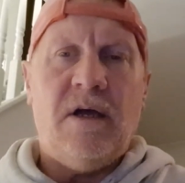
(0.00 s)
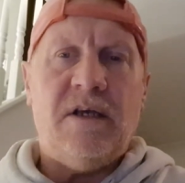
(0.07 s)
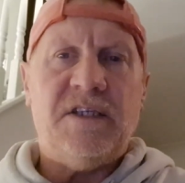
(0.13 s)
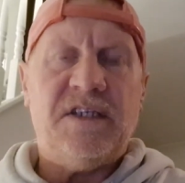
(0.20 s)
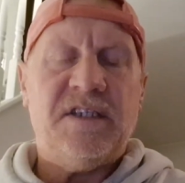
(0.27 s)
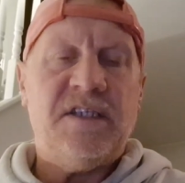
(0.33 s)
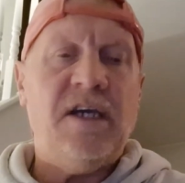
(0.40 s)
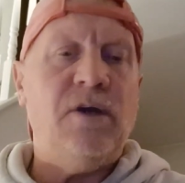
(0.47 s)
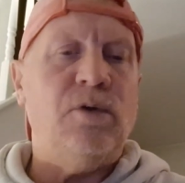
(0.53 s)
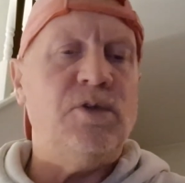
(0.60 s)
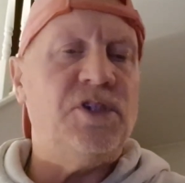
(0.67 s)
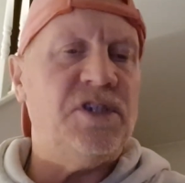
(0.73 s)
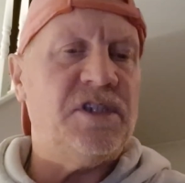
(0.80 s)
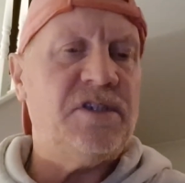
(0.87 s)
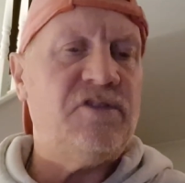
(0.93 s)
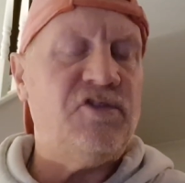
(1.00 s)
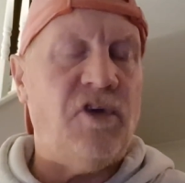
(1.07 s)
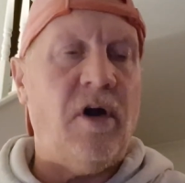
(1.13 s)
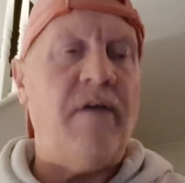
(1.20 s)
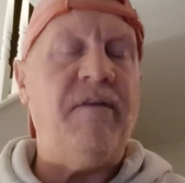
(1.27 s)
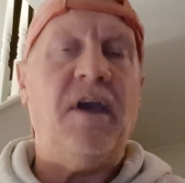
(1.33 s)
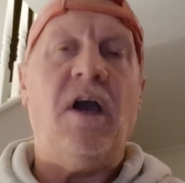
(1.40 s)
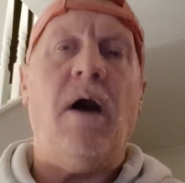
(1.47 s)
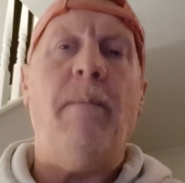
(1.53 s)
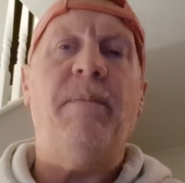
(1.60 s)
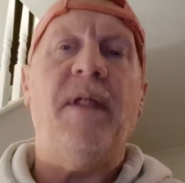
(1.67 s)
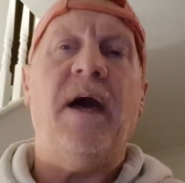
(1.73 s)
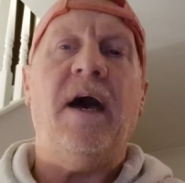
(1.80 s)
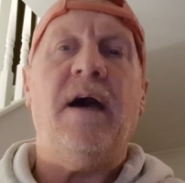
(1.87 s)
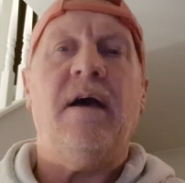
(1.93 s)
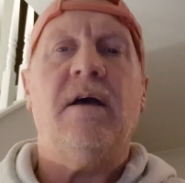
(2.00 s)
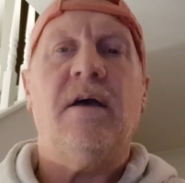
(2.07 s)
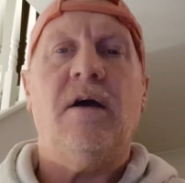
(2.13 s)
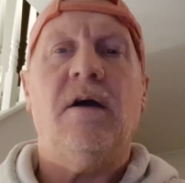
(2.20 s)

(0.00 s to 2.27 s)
Still, just driving up there,